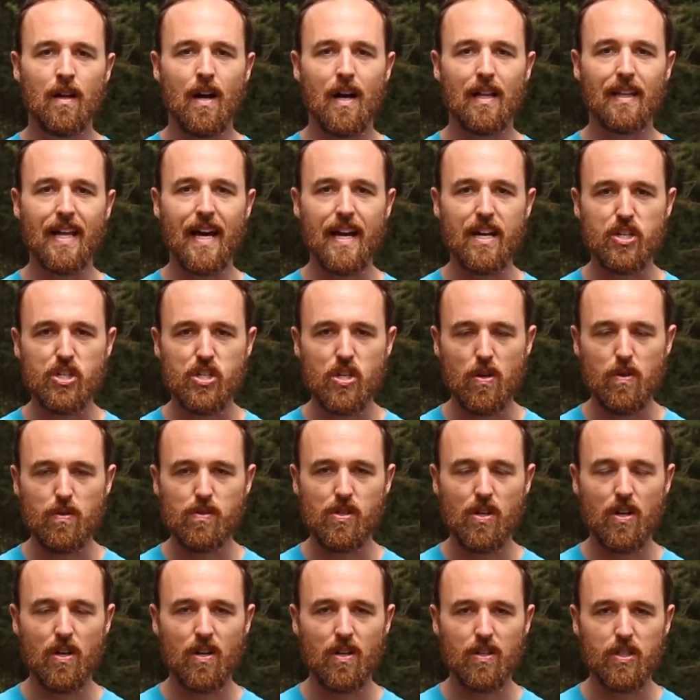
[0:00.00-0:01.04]
A lot of
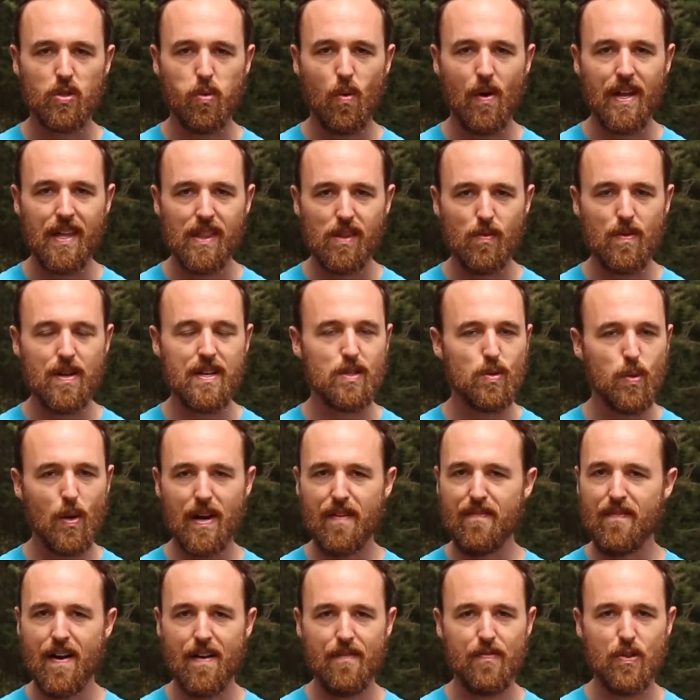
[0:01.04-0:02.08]
shows are 23,
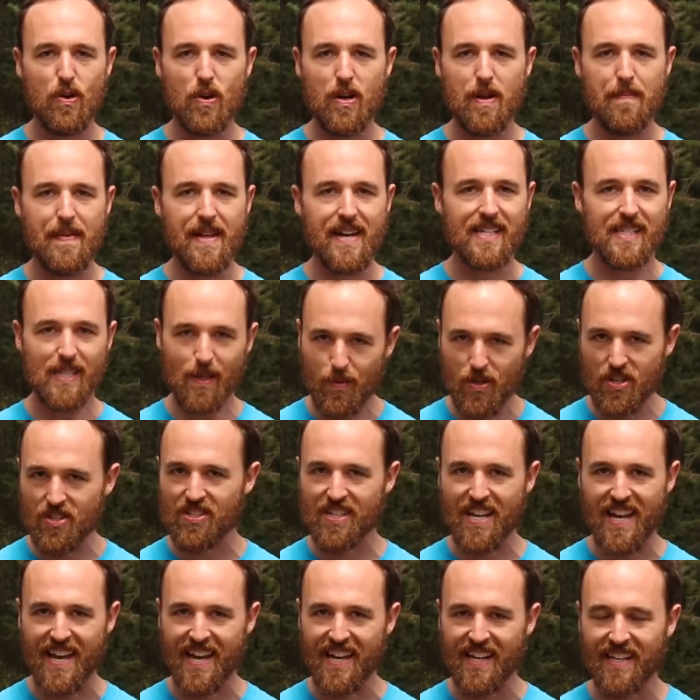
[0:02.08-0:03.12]
25, 30 minutes. I'm just
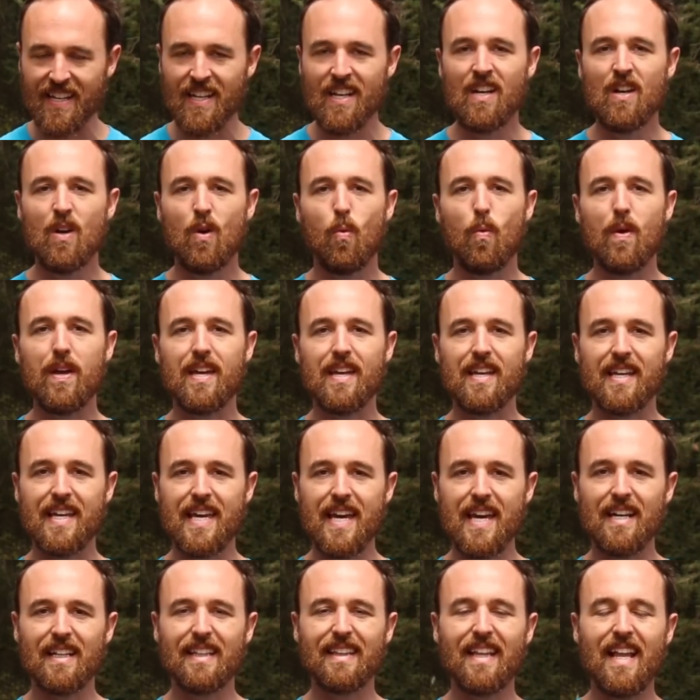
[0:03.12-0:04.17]
saying, we can
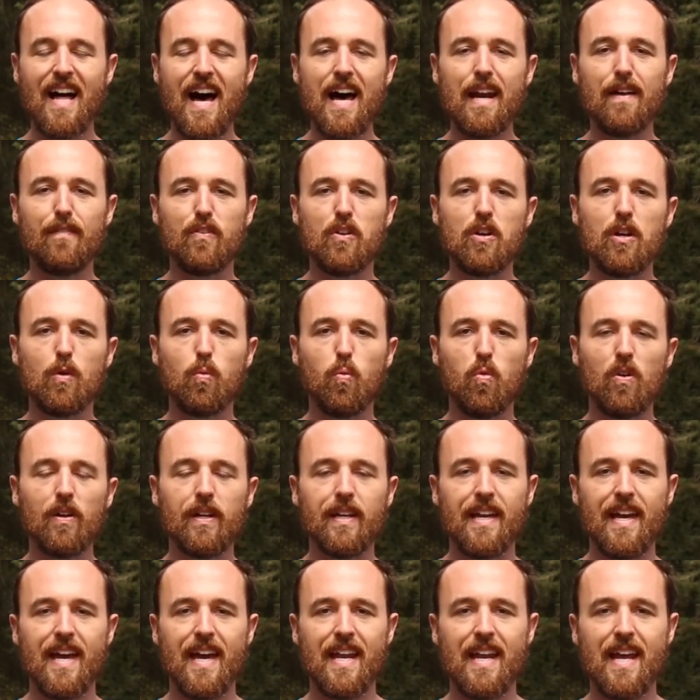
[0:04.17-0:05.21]
get a lot of good
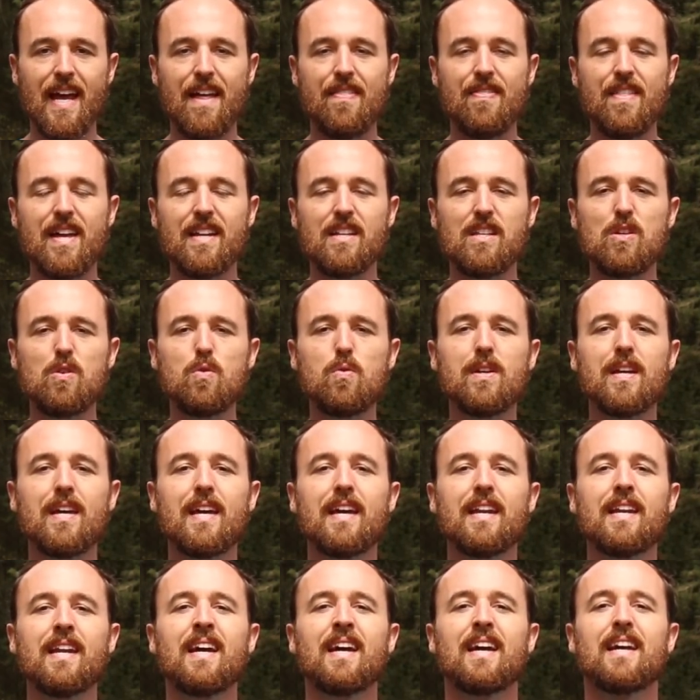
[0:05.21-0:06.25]
work in and then you
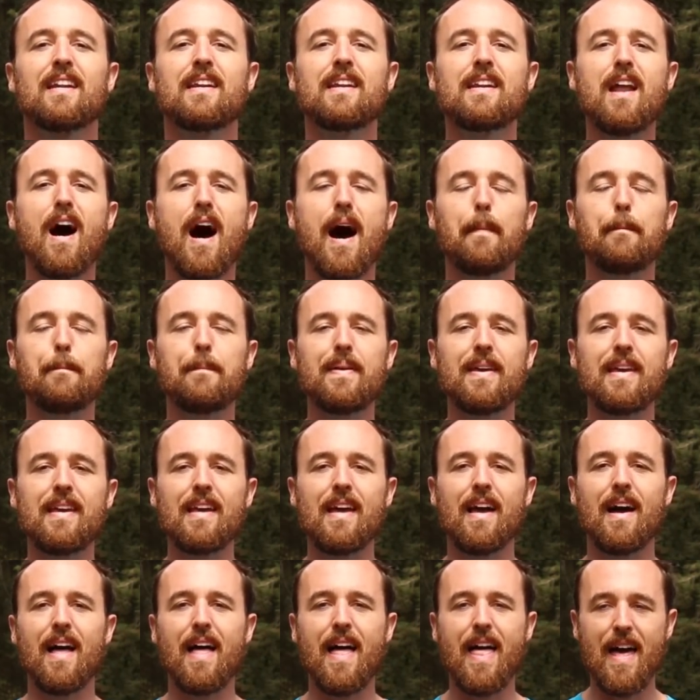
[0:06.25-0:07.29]
can not
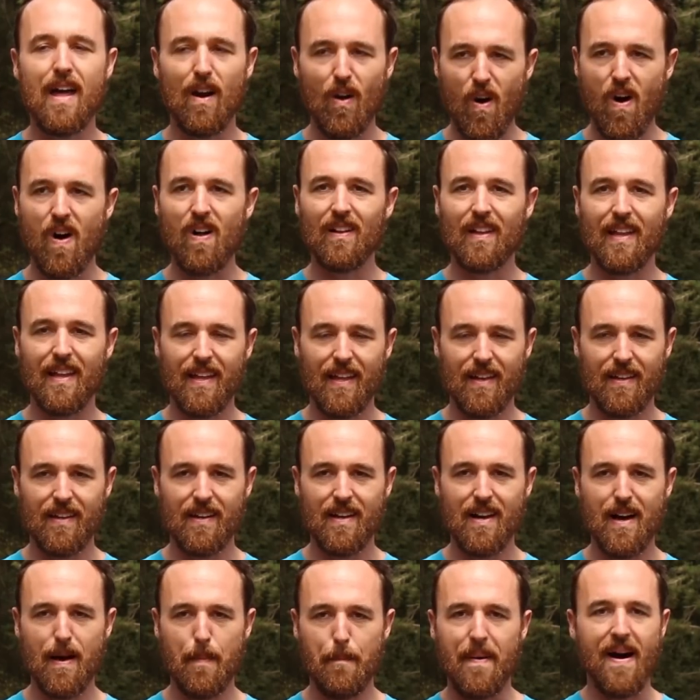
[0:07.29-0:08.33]
be at all and
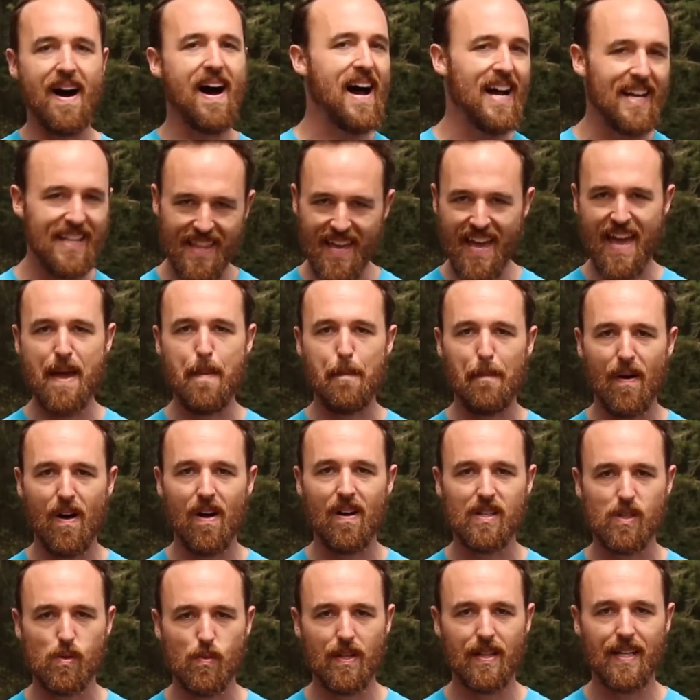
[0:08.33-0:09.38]
uh, behind the eight
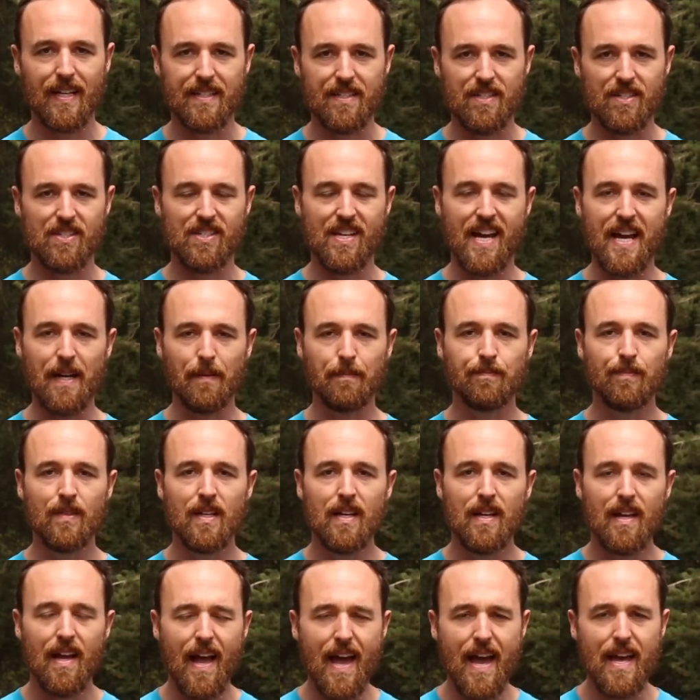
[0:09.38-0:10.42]
ball as we like to say.
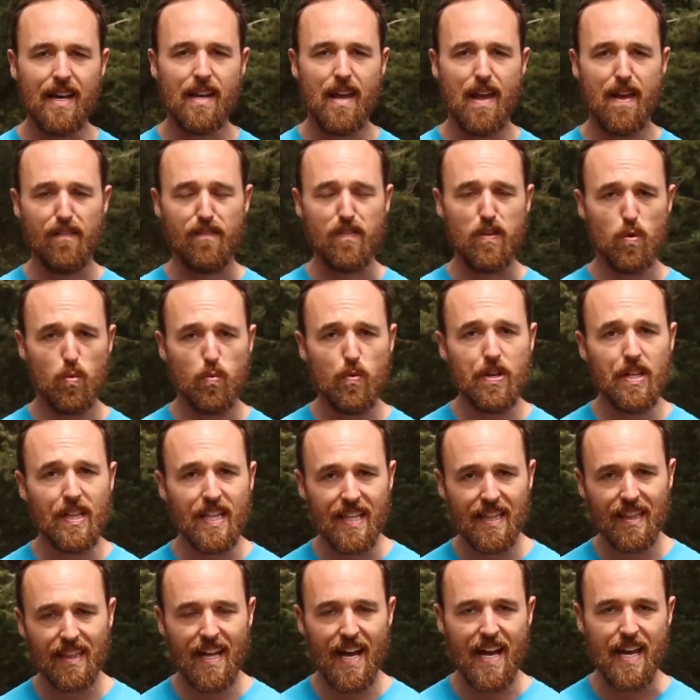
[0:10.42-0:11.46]
And if you
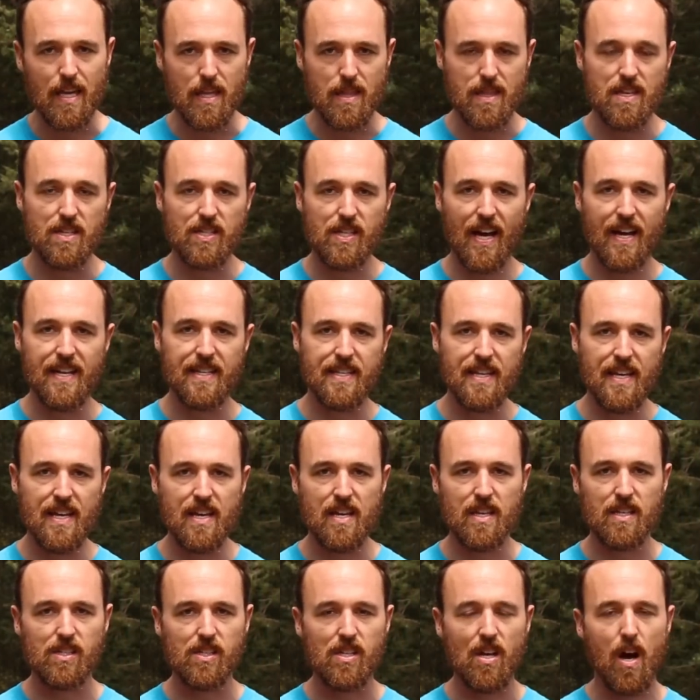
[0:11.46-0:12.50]
really like these
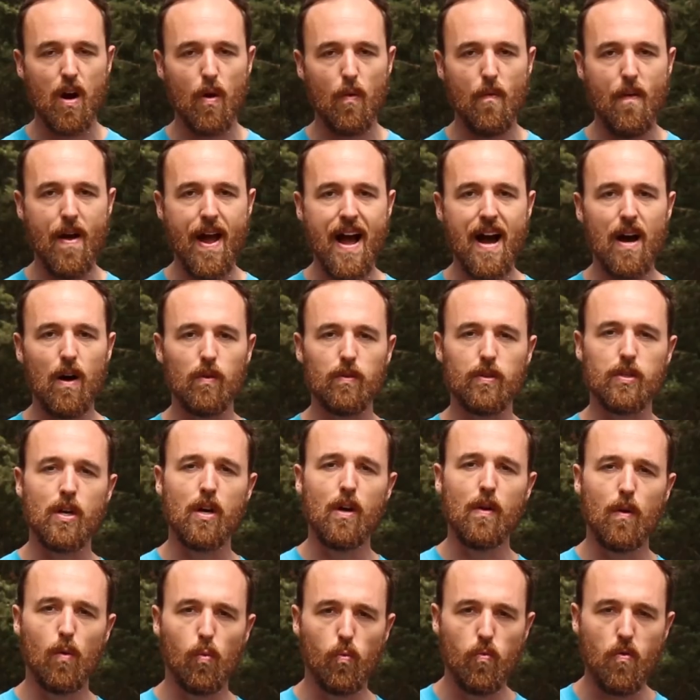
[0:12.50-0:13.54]
ideas around
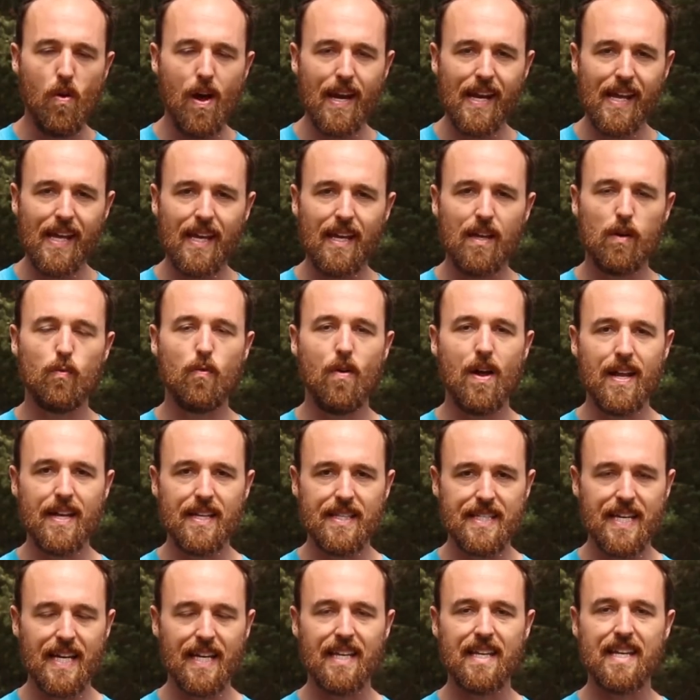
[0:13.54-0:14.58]
running and
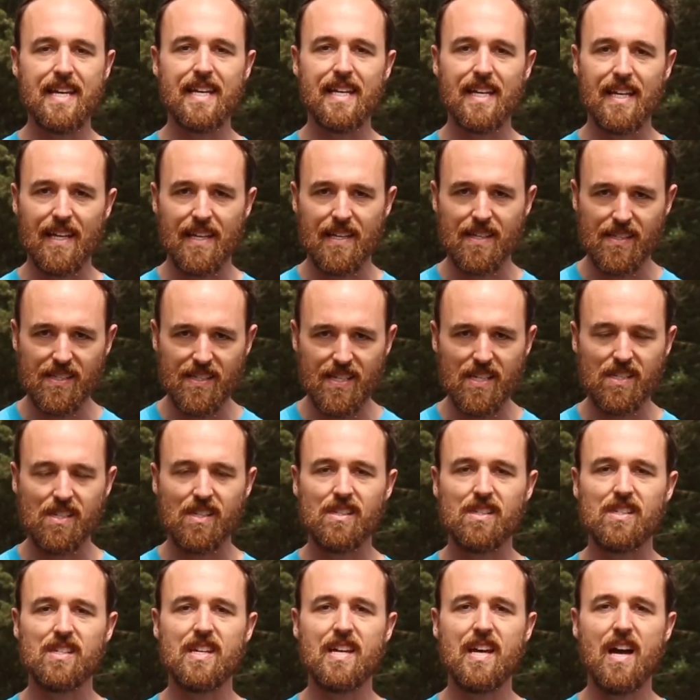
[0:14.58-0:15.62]
running technique and
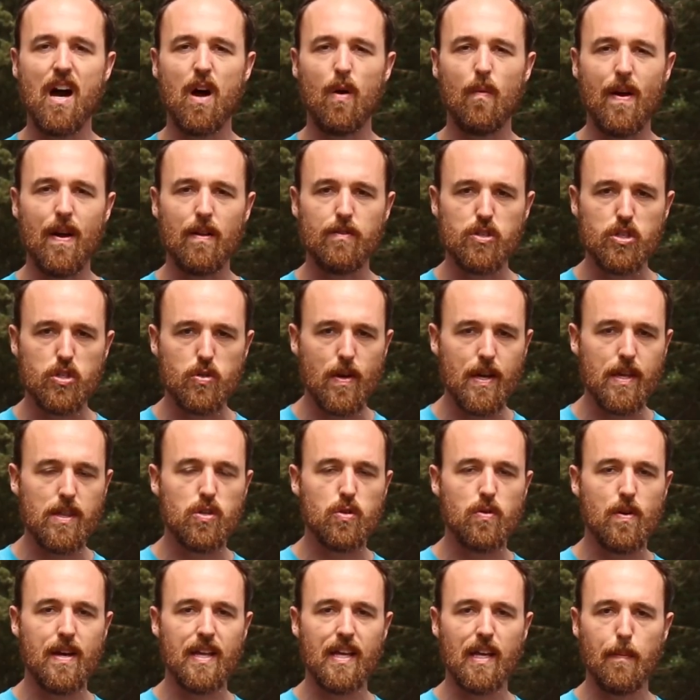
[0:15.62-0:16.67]
consistency around strength
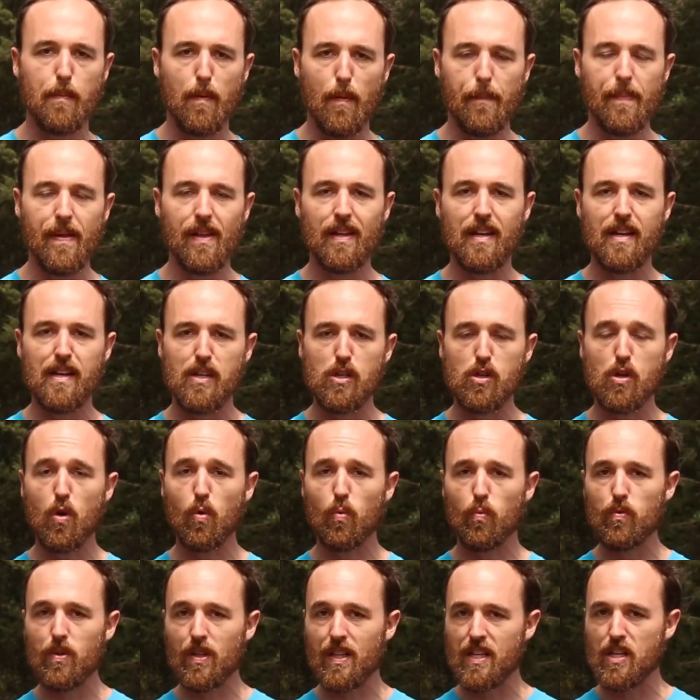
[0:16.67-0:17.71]
training and mobility, and you
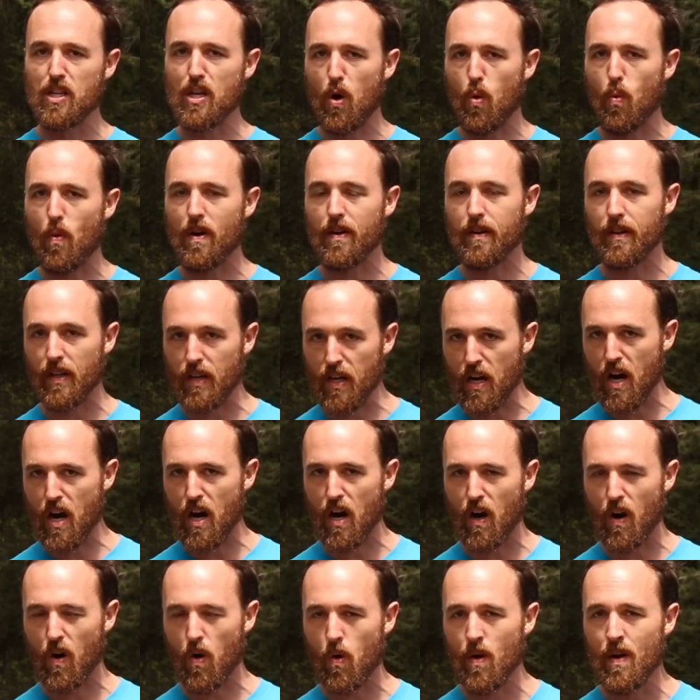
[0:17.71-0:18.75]
don't really know where to
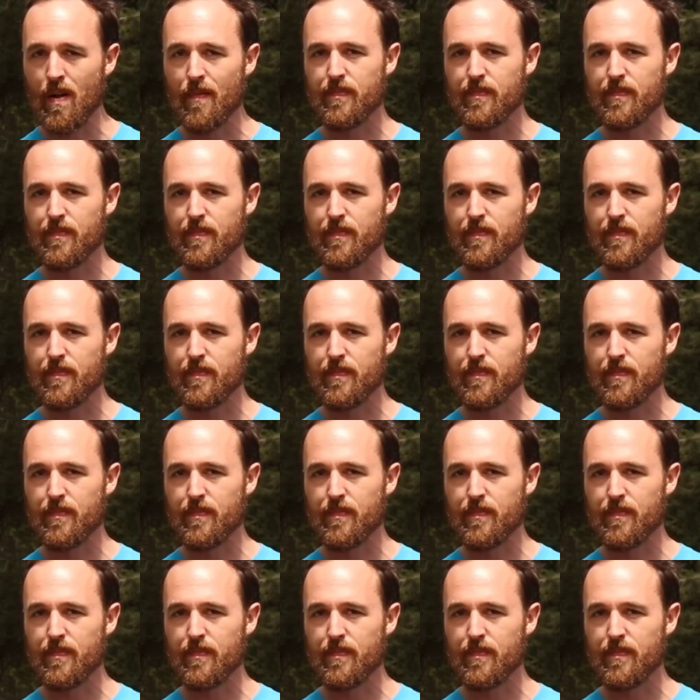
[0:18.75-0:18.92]
go